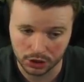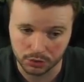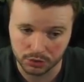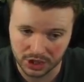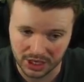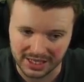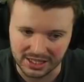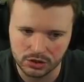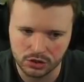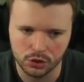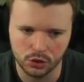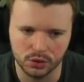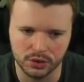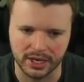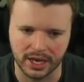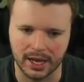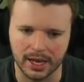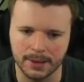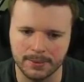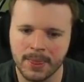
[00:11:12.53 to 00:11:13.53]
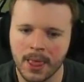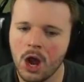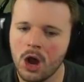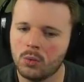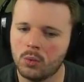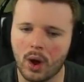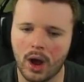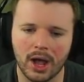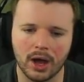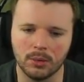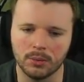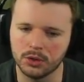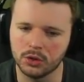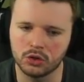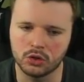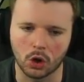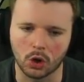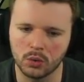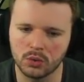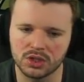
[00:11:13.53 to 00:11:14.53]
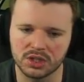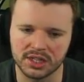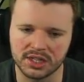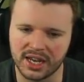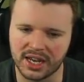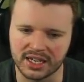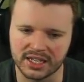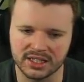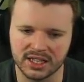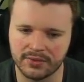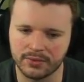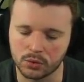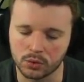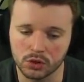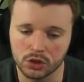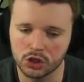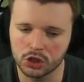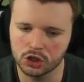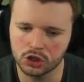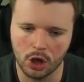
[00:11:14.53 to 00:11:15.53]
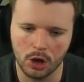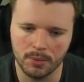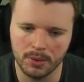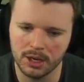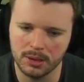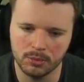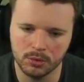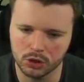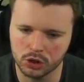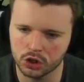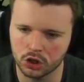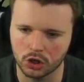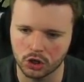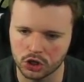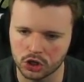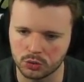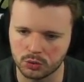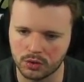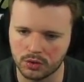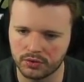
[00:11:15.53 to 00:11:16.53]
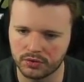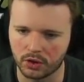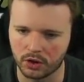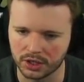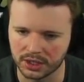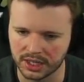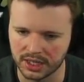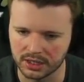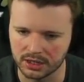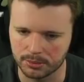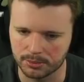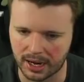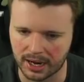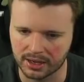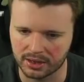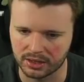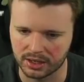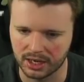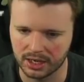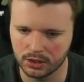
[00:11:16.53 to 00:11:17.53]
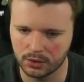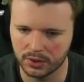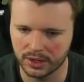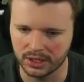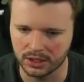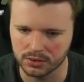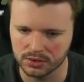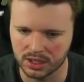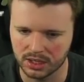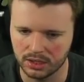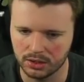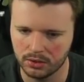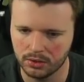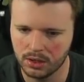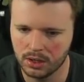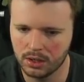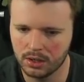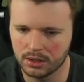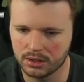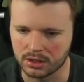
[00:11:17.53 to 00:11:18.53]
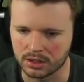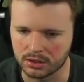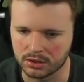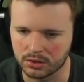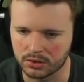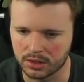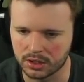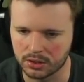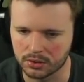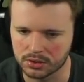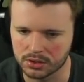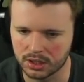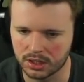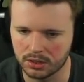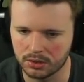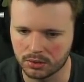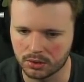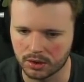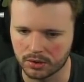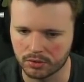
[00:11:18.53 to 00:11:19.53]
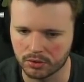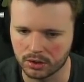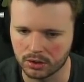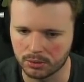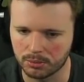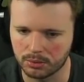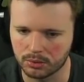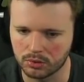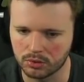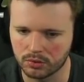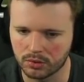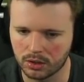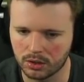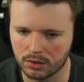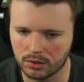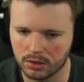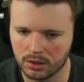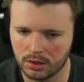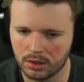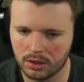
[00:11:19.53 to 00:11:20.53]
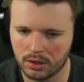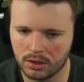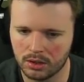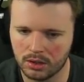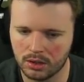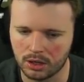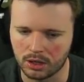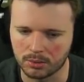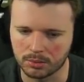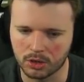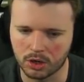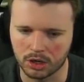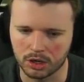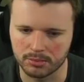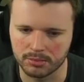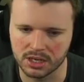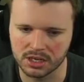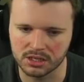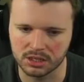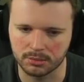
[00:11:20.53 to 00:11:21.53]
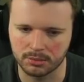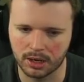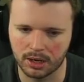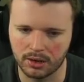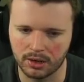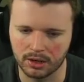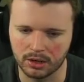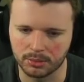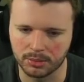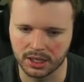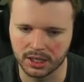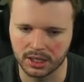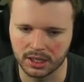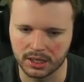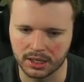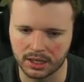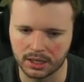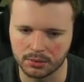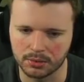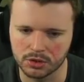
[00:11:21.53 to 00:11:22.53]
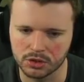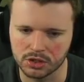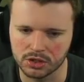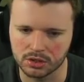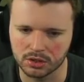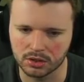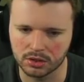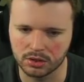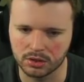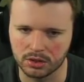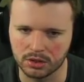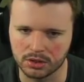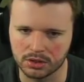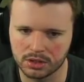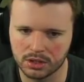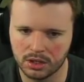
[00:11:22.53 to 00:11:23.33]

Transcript: into your game will help you go to the next level, because so many more shots you will find hit the back of the net. Little heel to heel, didn't do the heel to heel, go for a little ball roll. I'm kind of messing about a little bit here now, which isn't good.